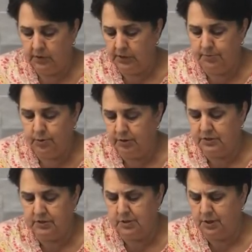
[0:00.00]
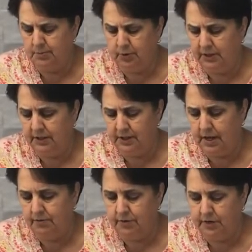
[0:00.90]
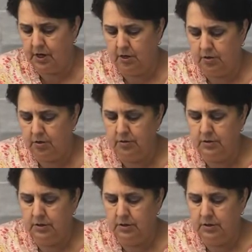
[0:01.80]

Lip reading: to completely cover the color.